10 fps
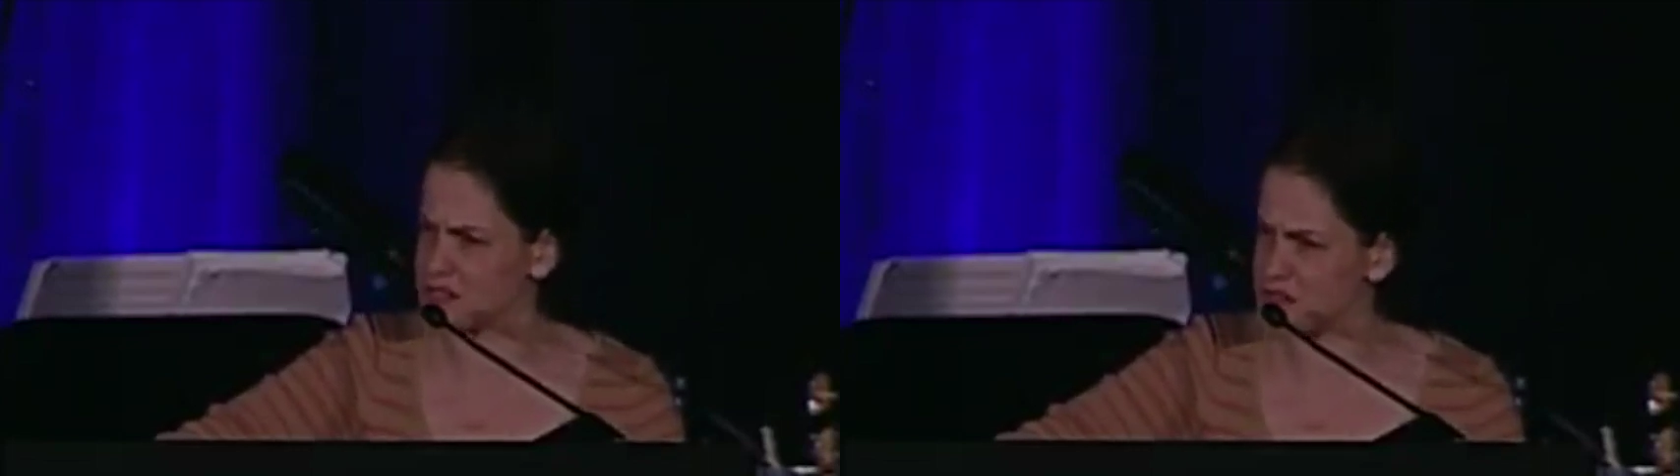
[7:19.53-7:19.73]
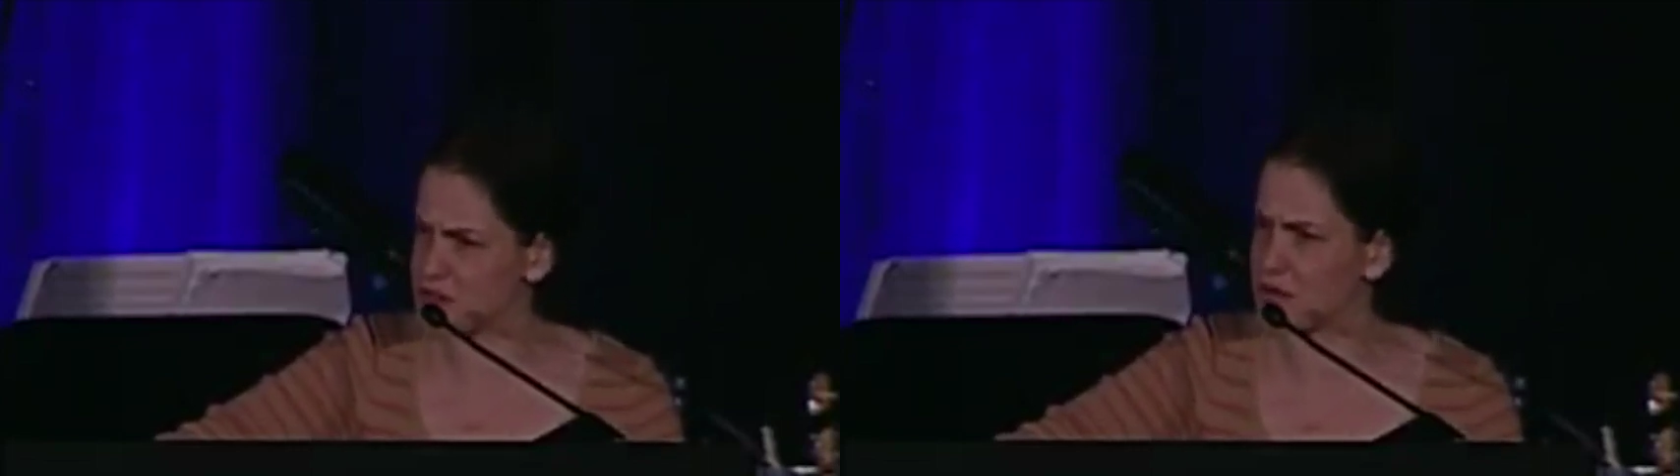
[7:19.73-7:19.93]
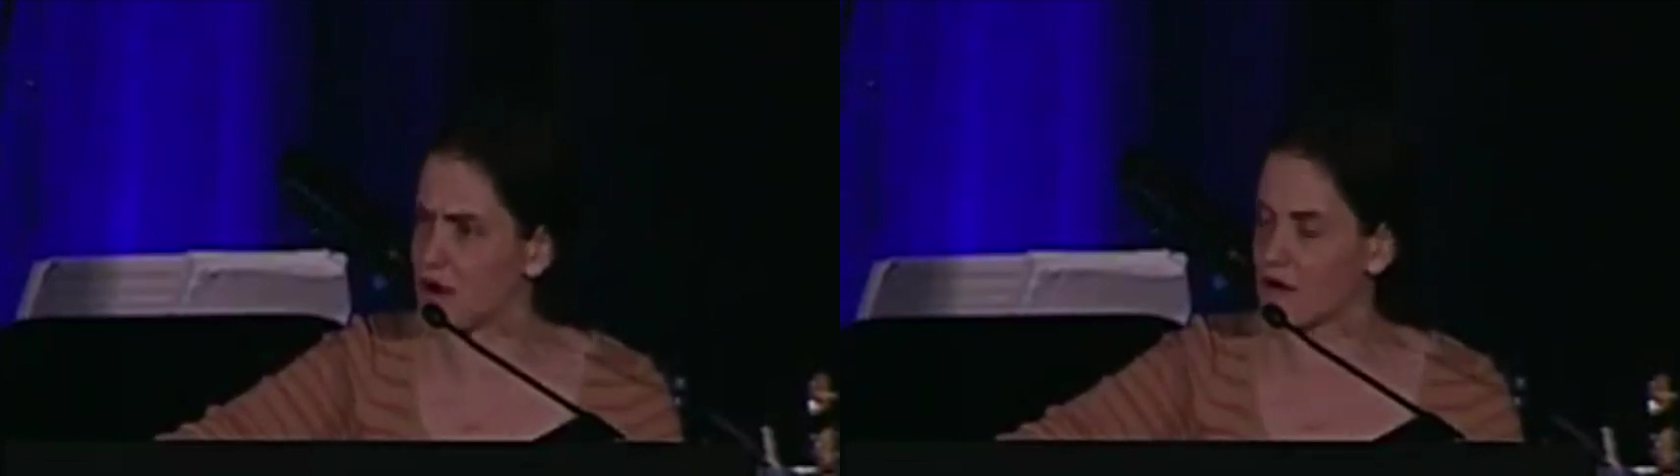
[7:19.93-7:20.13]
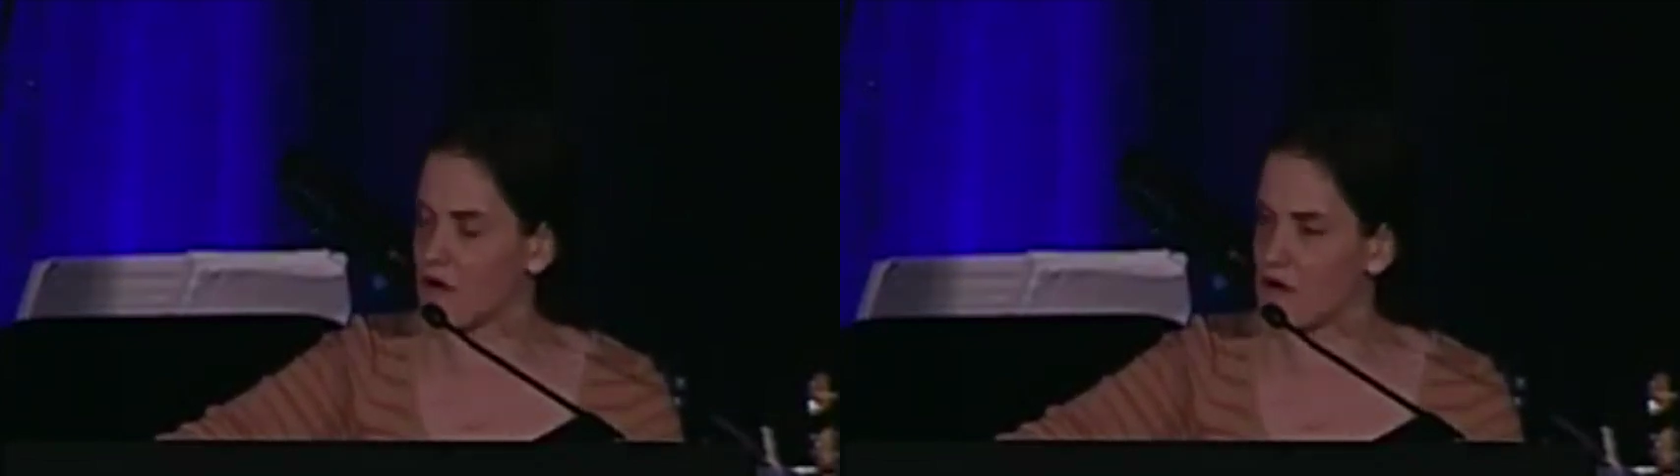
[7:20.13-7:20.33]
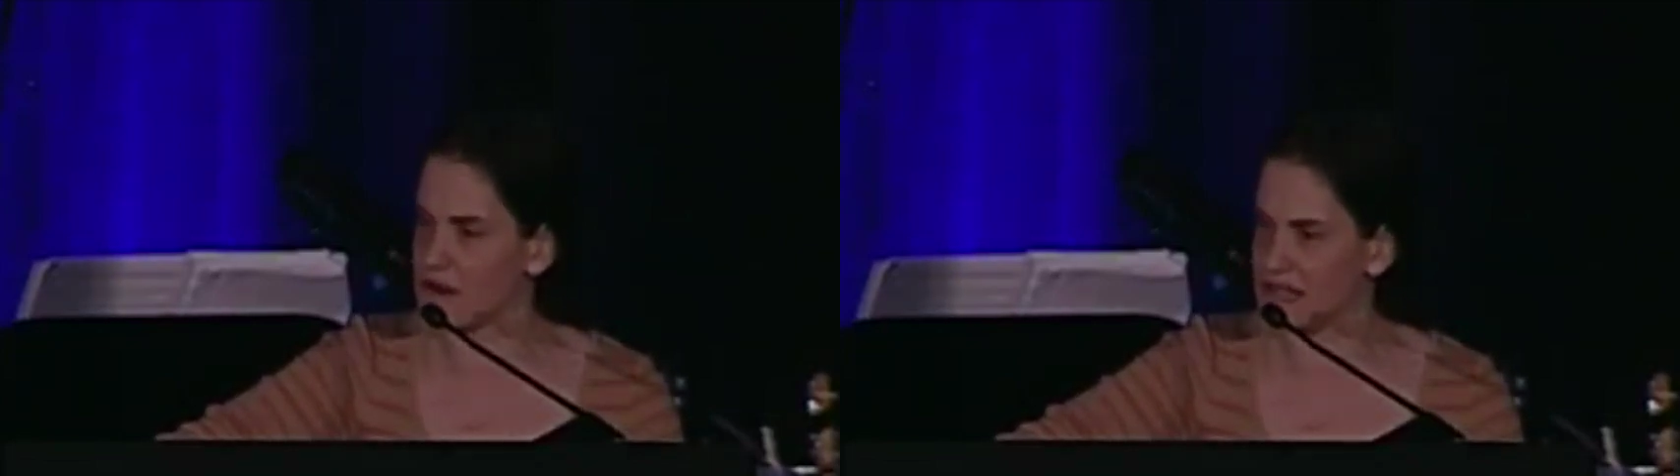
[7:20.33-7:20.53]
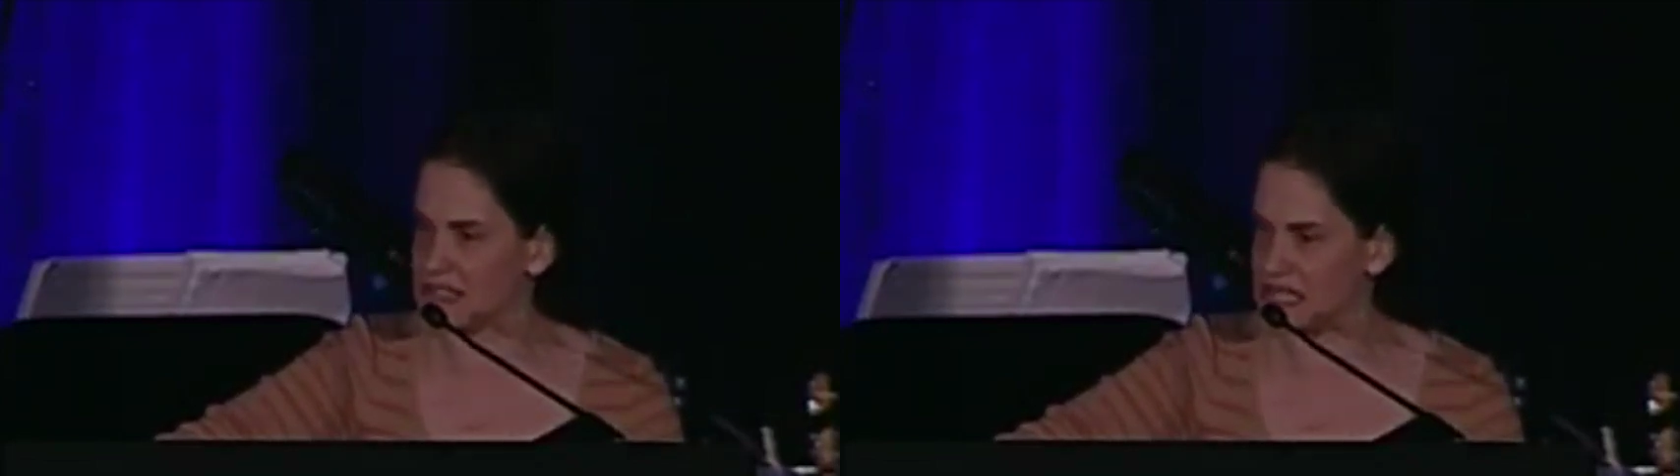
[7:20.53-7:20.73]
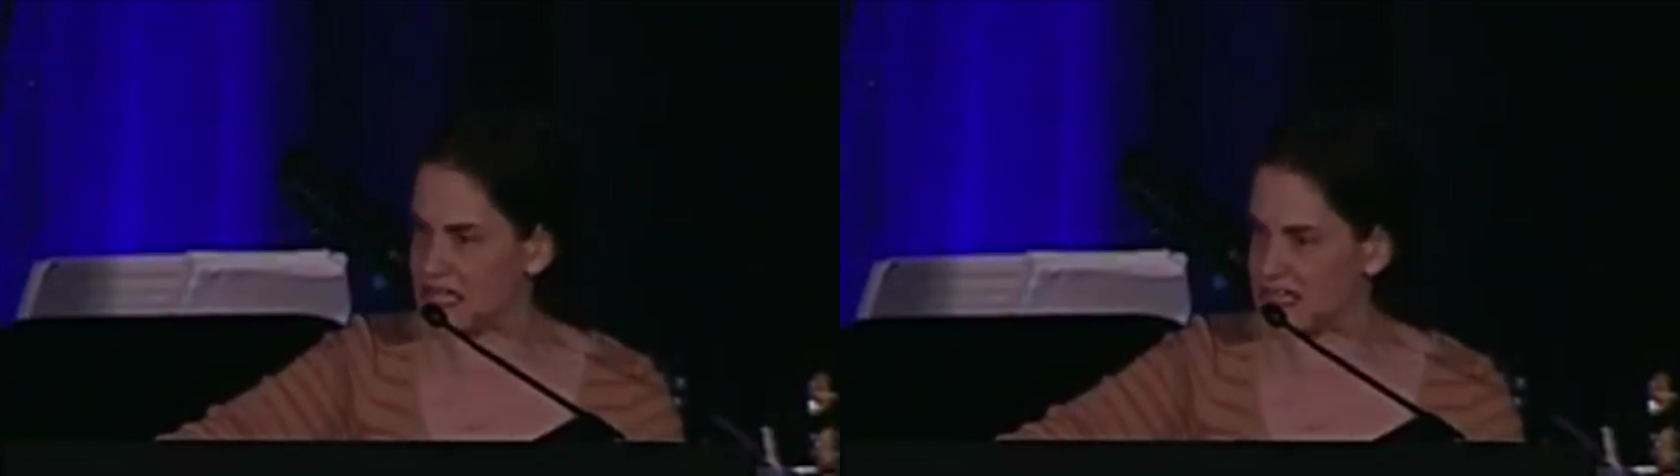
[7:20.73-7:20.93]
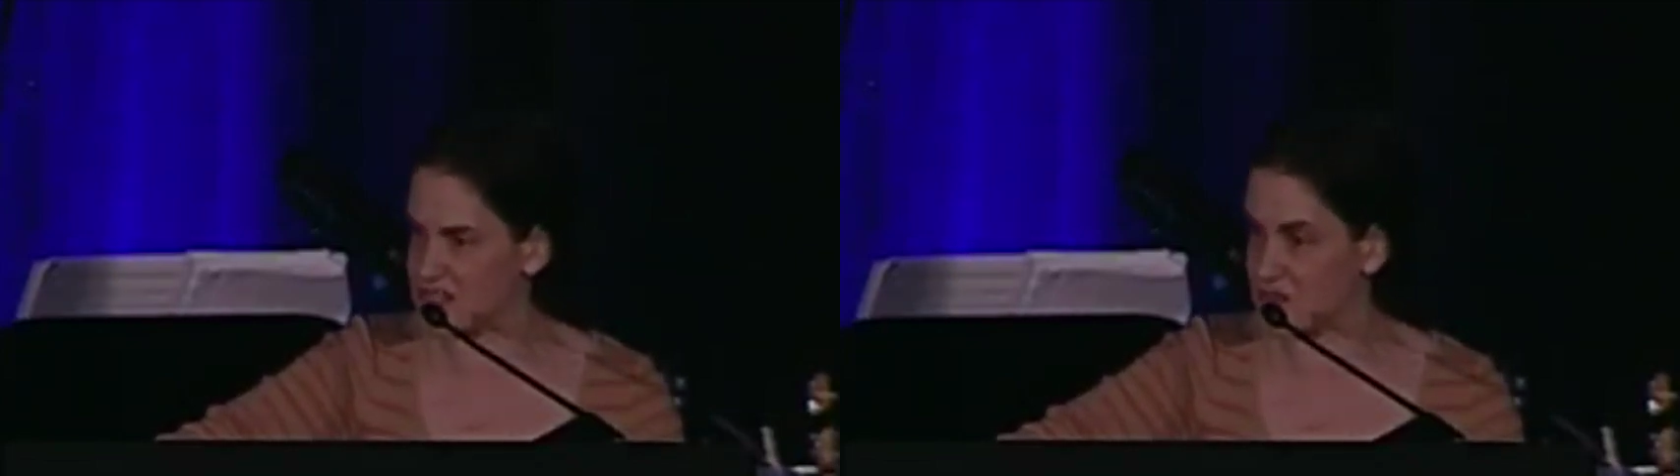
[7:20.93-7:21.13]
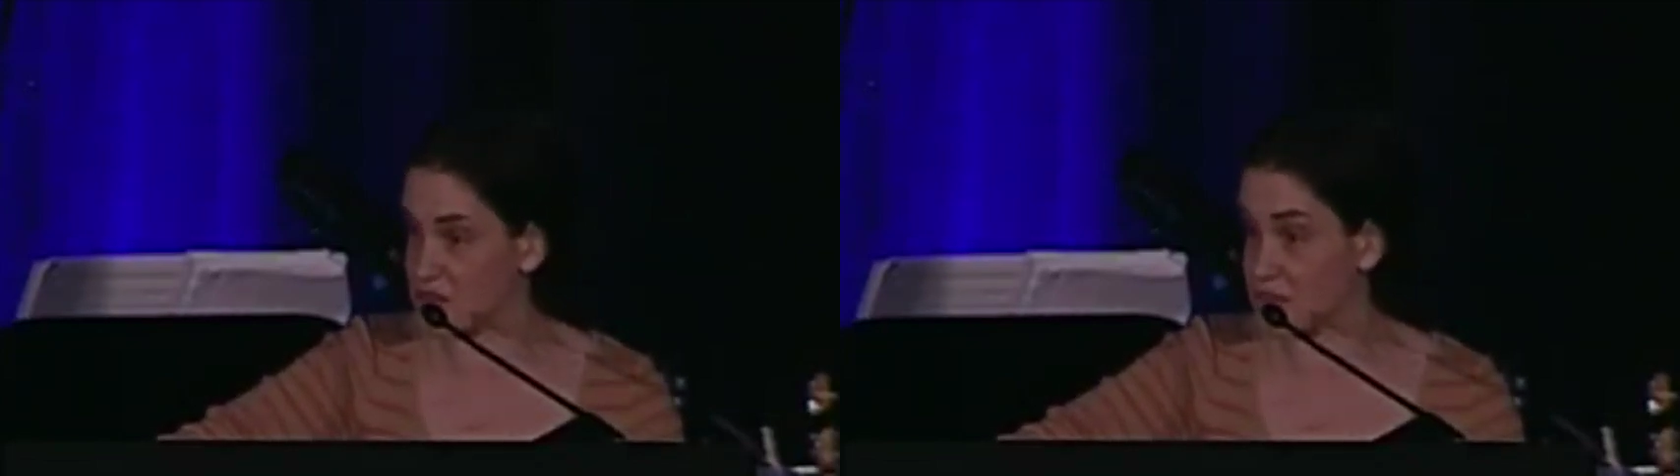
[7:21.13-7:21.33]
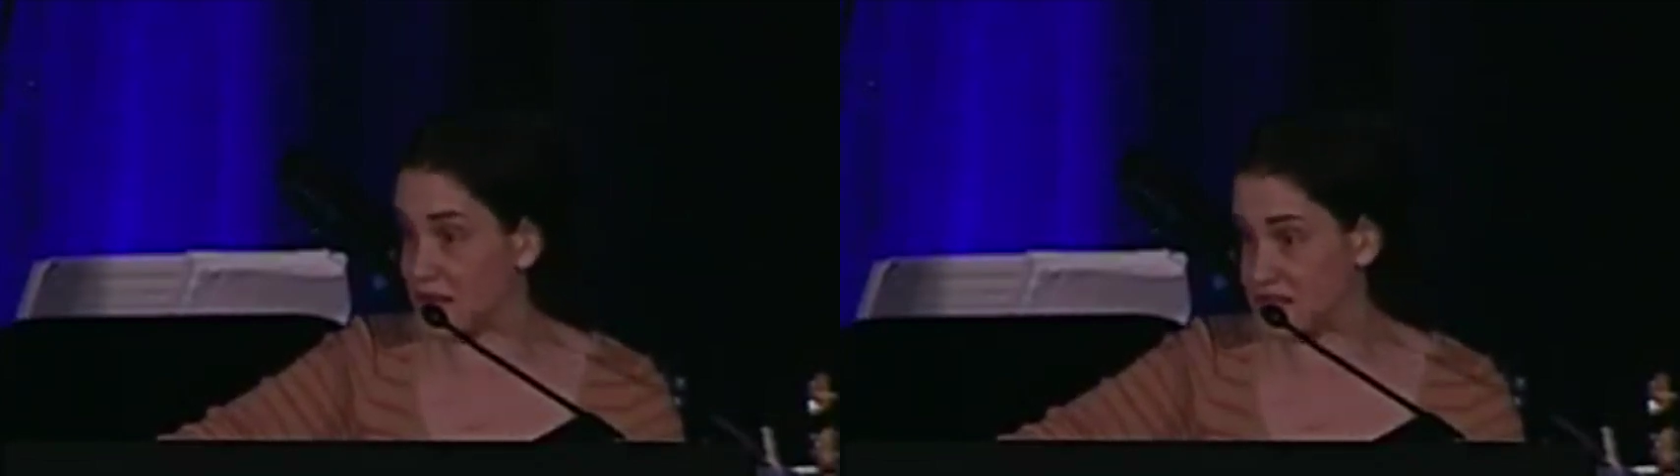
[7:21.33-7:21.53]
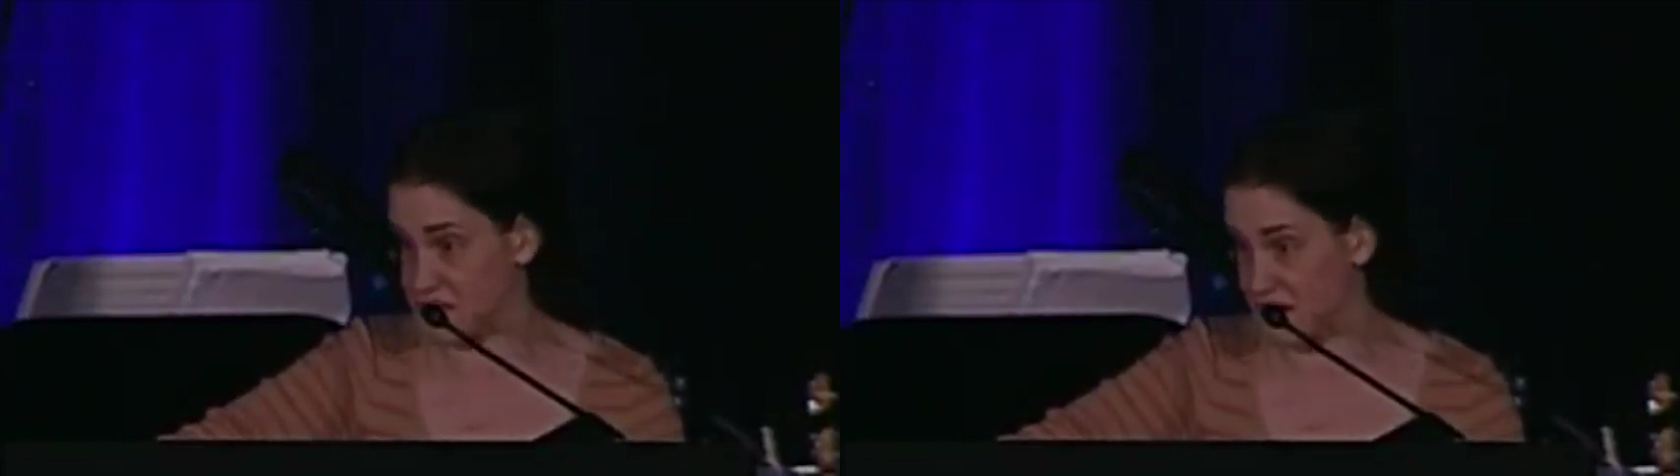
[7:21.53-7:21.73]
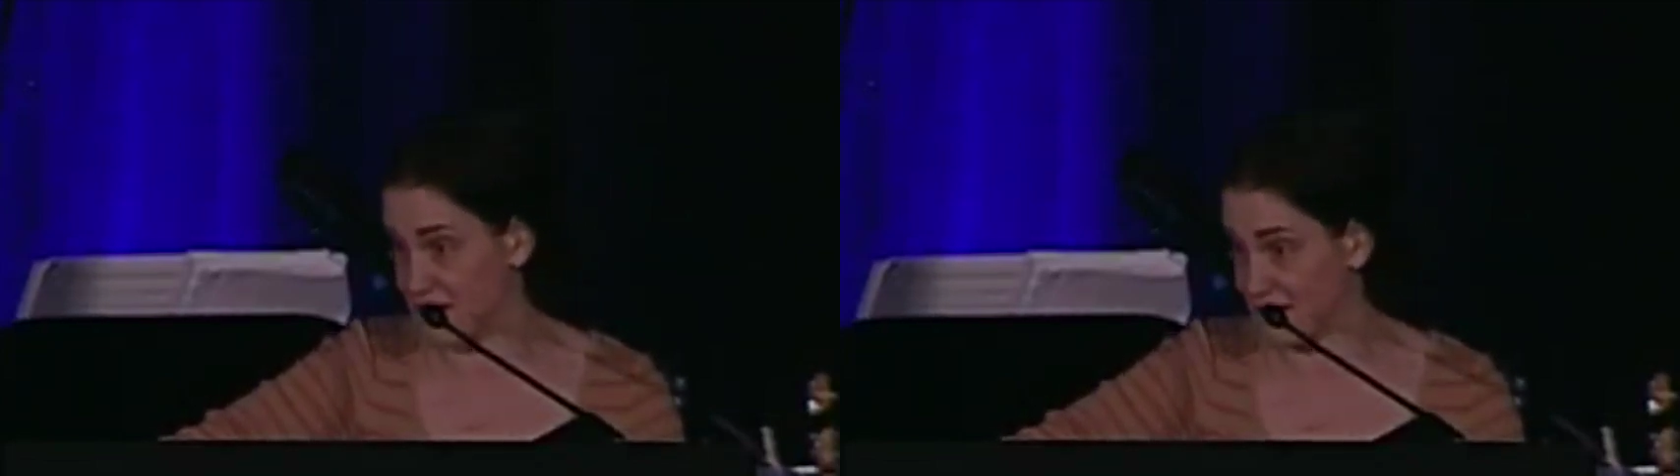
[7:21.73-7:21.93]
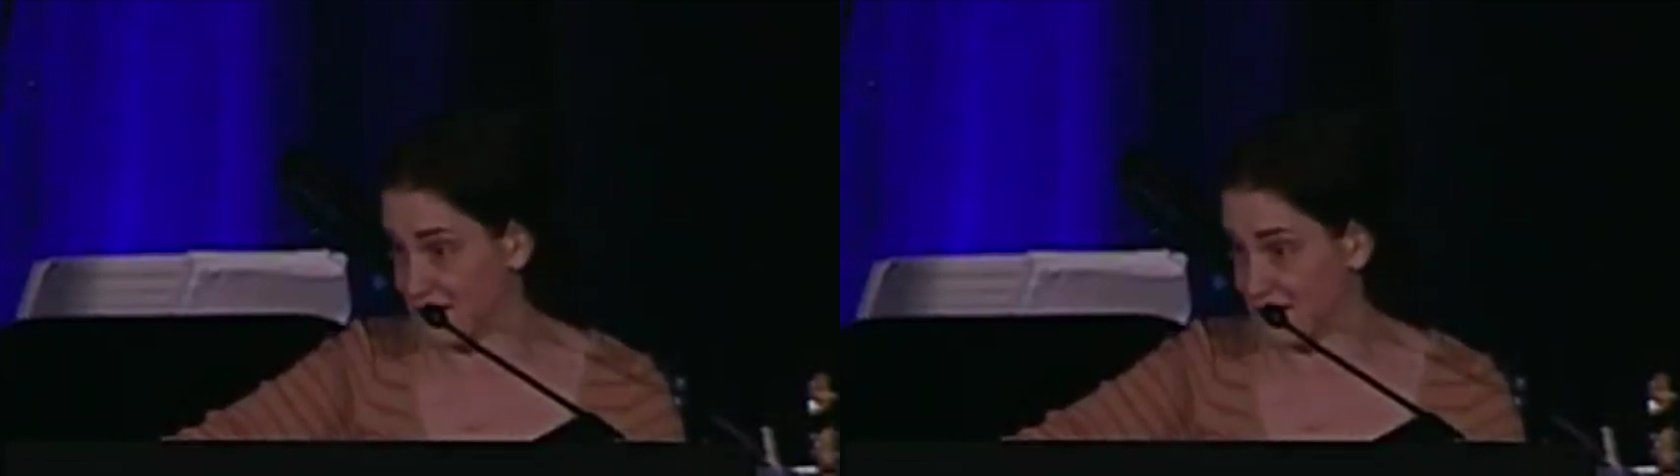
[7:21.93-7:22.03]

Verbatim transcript: do according to his good pleasure